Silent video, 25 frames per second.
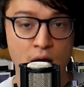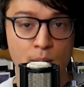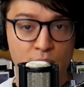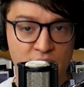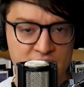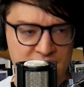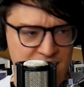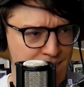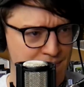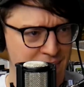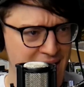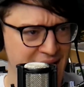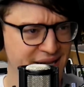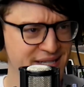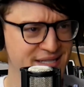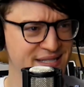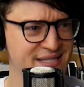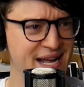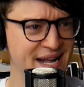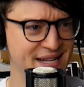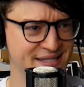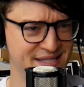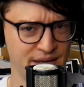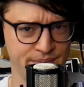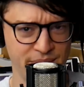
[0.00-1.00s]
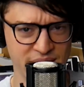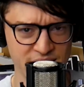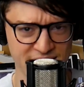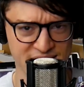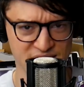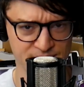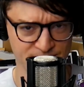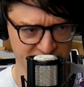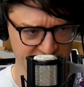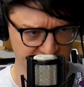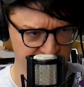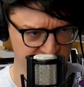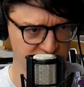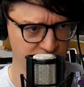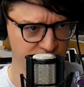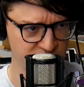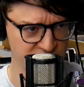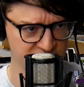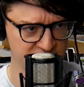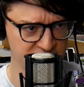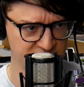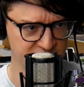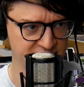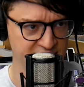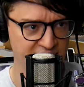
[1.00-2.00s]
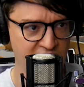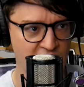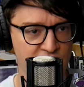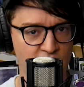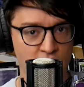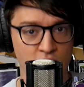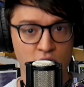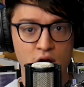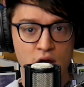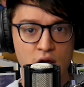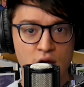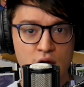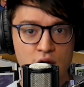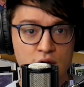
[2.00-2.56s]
but it makes sense. I mean, let's piece some of this together.